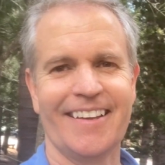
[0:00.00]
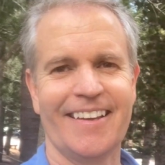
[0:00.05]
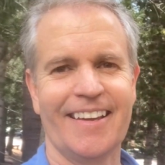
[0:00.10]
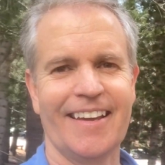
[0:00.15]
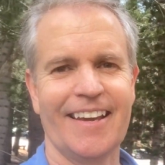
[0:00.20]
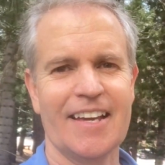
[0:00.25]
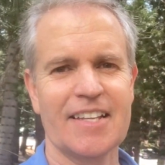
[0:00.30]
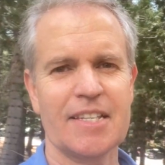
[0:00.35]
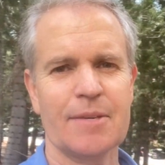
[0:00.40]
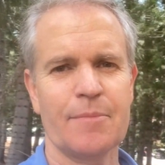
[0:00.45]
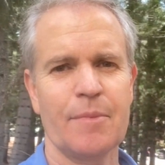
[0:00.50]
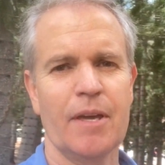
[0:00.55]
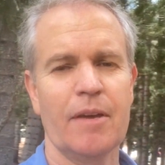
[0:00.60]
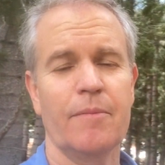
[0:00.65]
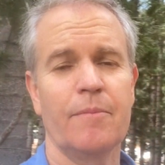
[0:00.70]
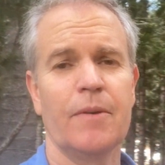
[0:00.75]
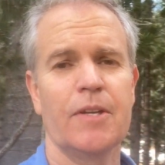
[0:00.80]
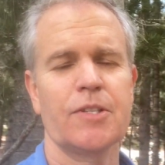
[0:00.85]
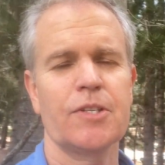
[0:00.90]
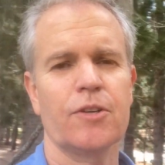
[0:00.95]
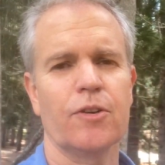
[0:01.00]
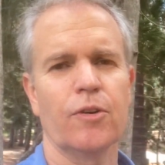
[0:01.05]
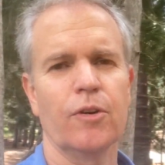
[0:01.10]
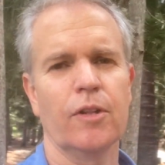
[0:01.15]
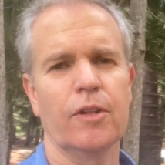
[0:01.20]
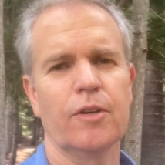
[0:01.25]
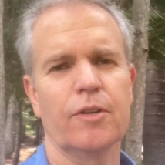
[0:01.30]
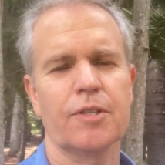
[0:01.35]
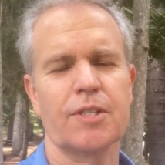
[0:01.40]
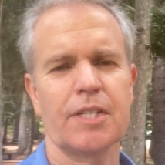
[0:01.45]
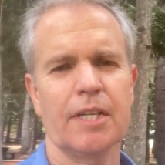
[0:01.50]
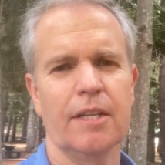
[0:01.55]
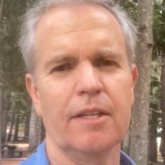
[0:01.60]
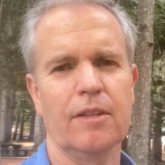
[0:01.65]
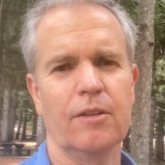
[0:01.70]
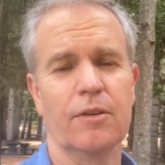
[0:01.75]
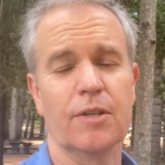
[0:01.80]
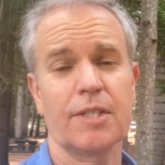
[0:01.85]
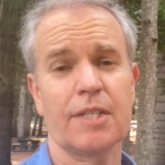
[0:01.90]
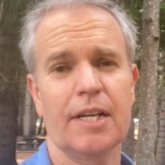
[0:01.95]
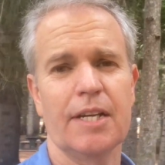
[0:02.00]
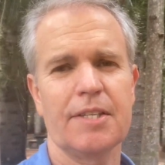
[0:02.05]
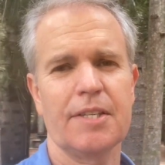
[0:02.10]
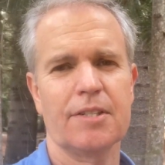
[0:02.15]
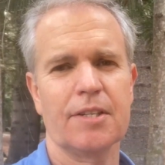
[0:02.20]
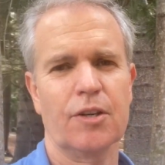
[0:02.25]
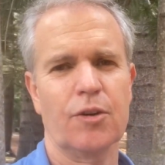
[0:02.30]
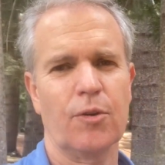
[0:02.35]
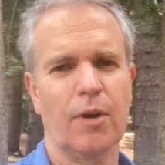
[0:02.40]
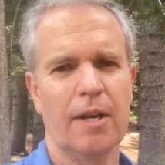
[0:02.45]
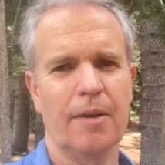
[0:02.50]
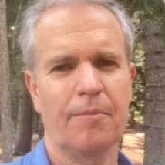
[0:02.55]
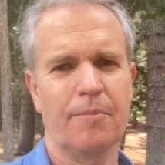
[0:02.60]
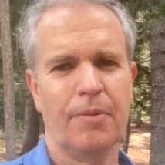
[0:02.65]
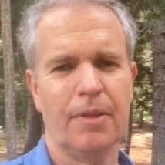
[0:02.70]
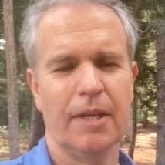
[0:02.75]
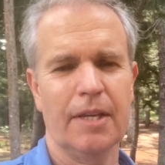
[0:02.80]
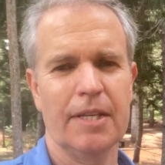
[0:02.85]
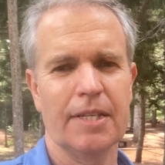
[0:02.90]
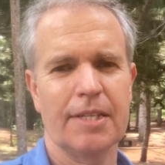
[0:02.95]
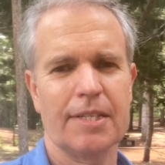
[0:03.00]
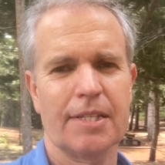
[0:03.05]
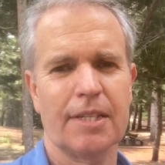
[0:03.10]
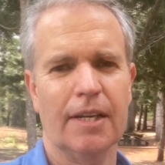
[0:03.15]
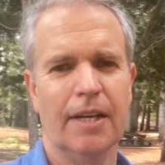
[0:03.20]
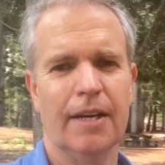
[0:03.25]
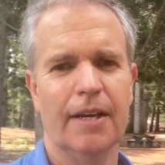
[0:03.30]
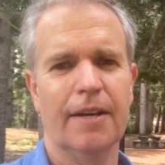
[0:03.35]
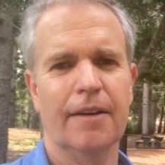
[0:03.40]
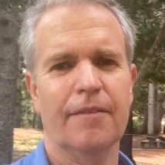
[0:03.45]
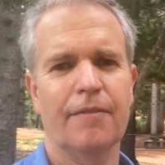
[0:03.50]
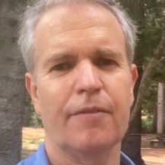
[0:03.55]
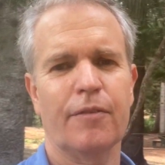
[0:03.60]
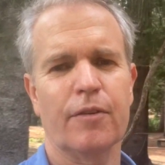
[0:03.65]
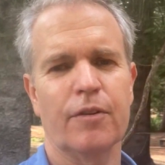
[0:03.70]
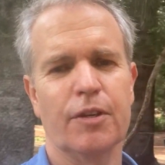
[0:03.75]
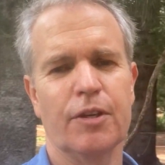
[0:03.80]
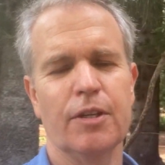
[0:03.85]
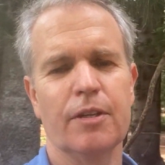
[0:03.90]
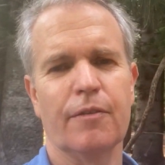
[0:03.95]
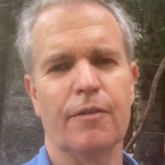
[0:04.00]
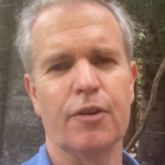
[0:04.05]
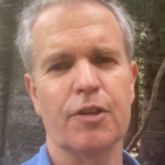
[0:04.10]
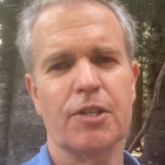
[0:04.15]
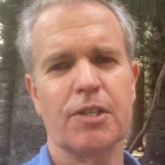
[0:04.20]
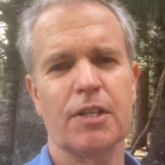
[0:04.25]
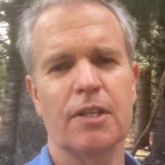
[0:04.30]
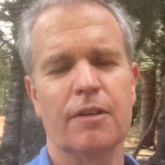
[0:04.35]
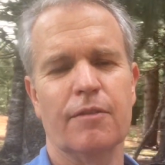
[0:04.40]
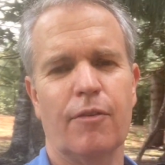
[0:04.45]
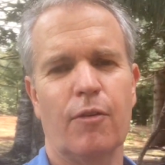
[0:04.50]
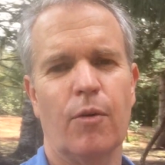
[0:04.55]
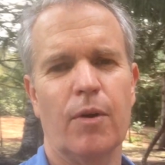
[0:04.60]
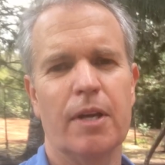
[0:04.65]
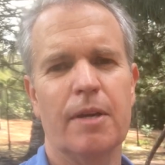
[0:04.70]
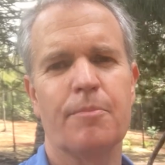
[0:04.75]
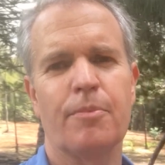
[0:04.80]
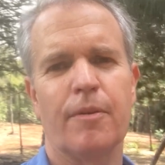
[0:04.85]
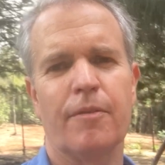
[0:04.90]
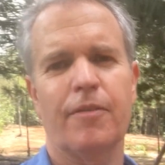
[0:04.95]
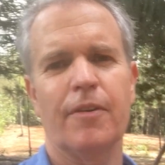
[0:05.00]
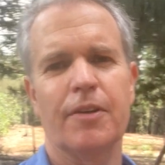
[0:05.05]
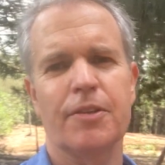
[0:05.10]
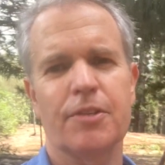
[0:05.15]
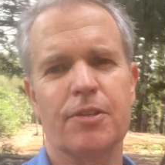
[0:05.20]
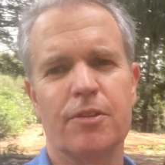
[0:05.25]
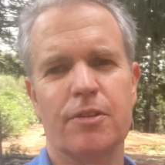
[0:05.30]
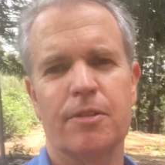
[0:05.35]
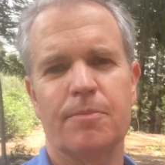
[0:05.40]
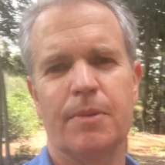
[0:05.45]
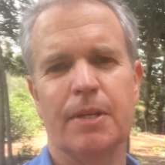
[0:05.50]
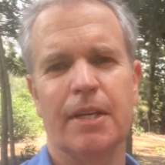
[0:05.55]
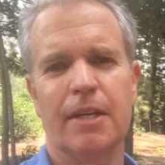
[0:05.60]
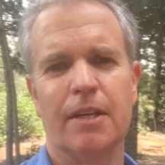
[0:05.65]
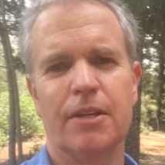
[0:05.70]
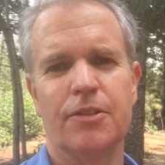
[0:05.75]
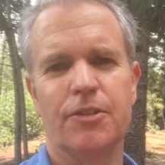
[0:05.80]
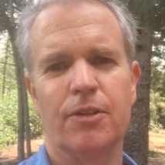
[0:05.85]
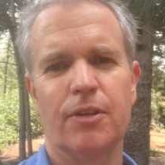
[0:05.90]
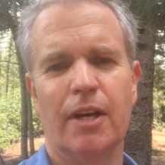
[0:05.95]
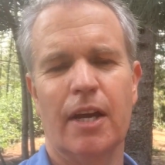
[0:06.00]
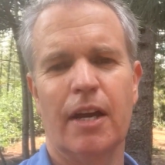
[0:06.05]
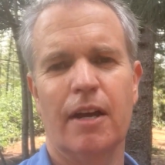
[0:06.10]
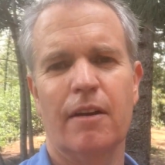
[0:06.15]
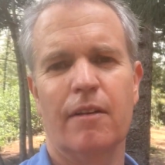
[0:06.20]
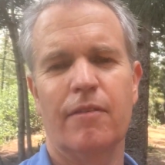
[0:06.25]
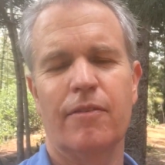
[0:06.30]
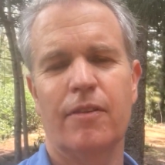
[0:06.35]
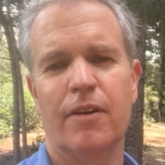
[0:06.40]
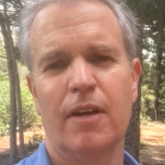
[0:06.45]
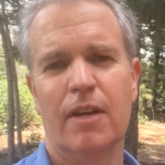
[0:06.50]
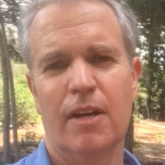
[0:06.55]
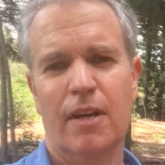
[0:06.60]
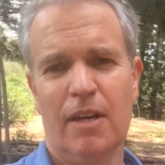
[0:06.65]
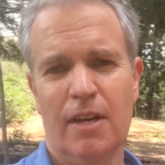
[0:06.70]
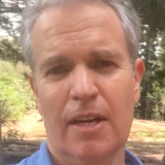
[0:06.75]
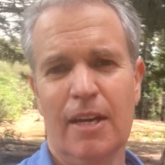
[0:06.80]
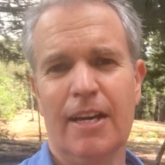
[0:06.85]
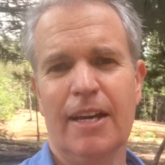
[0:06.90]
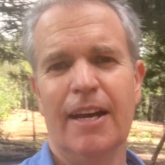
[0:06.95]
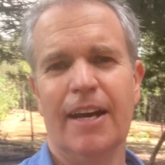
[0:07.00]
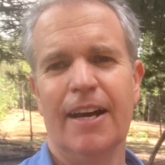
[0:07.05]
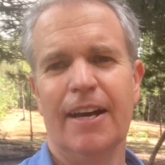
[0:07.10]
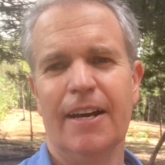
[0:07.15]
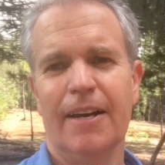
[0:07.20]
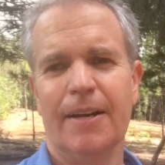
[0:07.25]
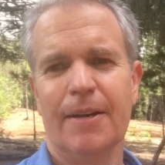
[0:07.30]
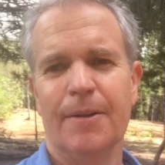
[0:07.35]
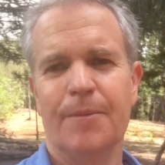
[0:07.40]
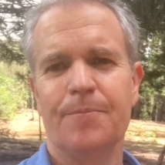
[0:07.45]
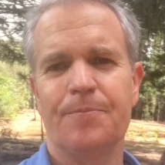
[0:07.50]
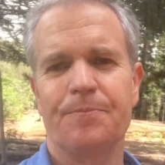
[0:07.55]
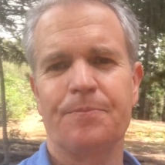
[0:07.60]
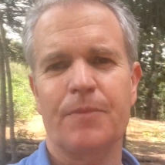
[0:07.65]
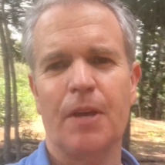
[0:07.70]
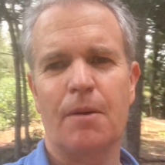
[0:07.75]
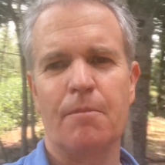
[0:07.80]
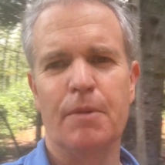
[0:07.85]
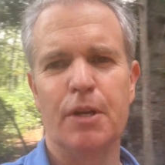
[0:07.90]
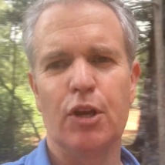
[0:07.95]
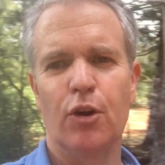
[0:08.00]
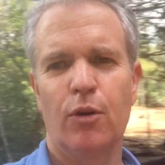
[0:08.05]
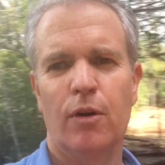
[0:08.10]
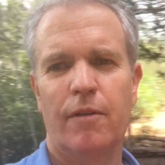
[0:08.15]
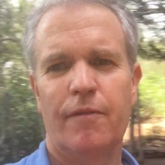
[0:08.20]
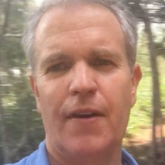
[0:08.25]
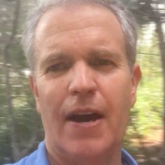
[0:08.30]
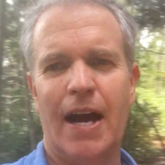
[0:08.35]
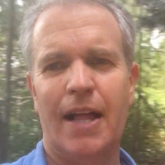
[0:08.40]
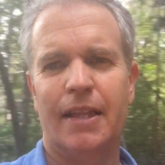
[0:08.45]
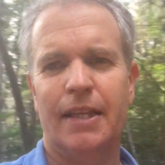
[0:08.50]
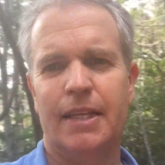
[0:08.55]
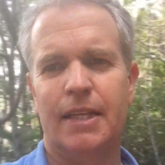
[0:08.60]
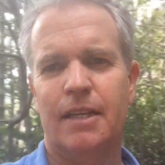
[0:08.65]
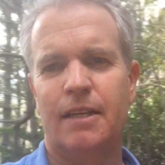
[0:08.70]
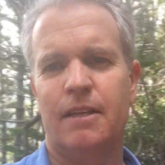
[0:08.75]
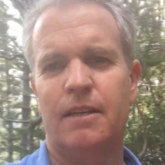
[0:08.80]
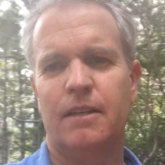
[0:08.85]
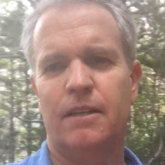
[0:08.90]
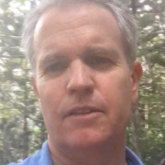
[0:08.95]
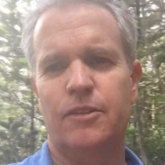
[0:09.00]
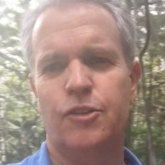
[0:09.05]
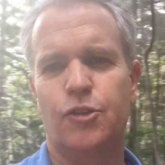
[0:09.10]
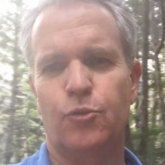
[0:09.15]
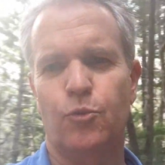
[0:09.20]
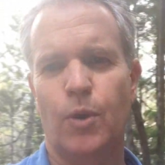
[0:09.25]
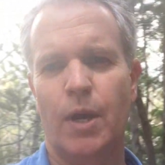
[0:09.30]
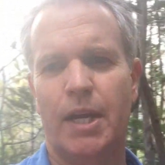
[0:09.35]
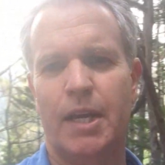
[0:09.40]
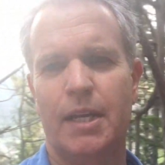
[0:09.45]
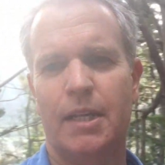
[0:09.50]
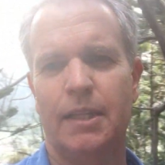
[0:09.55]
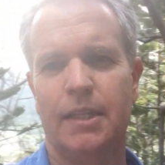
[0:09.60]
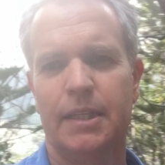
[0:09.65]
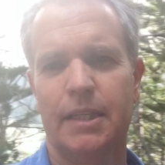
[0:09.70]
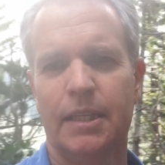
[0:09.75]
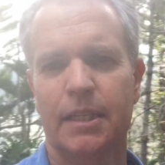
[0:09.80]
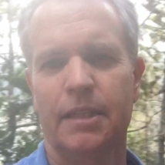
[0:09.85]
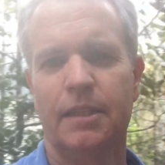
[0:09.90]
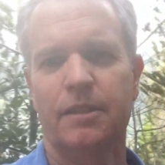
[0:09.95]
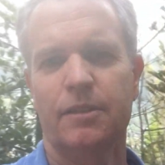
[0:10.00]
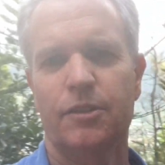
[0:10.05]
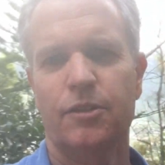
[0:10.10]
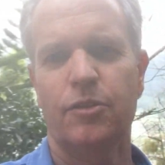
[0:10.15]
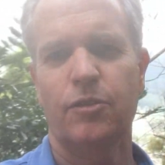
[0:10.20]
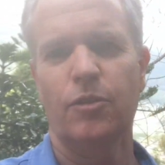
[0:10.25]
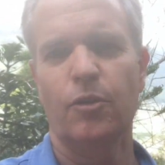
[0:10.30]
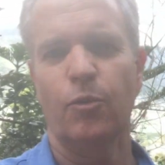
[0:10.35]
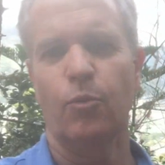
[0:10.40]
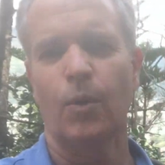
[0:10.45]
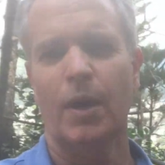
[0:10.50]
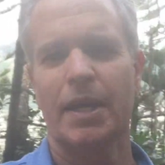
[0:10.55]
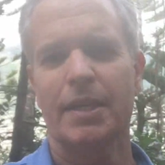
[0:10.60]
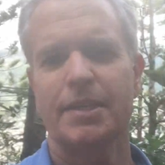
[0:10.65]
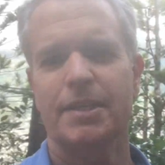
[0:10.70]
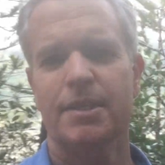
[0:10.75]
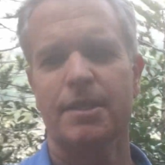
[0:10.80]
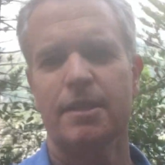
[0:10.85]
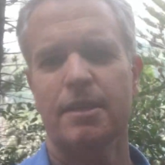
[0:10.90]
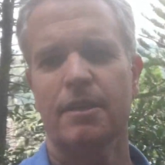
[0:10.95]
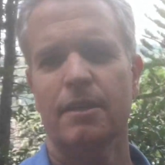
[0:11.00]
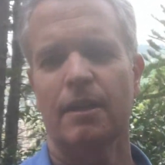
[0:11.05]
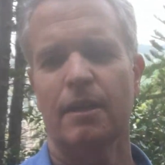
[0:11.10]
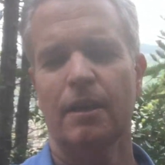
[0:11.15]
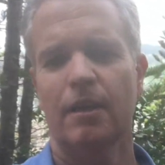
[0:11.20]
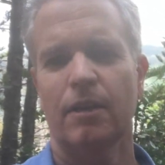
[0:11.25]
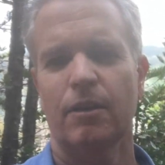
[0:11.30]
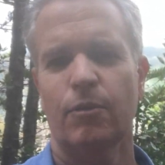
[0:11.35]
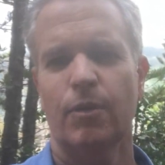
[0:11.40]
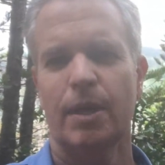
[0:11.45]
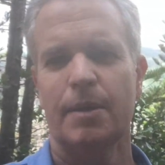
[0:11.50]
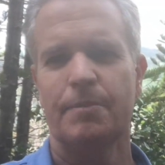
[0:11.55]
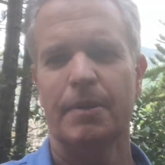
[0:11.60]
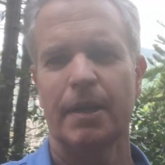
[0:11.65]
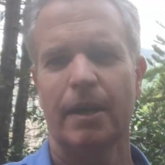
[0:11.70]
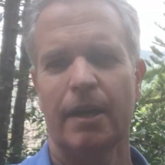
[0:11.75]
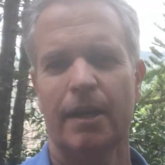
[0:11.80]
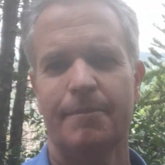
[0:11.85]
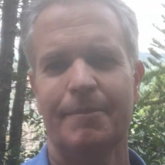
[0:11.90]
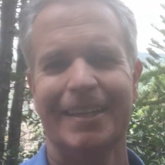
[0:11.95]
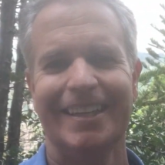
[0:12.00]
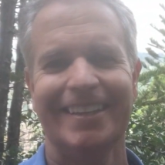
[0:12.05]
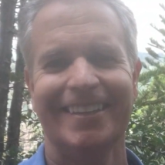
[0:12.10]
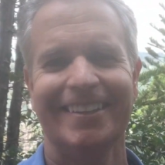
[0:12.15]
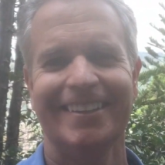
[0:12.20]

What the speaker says: As I may have mentioned earlier, St. Louis Heights is a great place for University of Hawaii professors because you have Manoa Valley directly to the west, right behind me.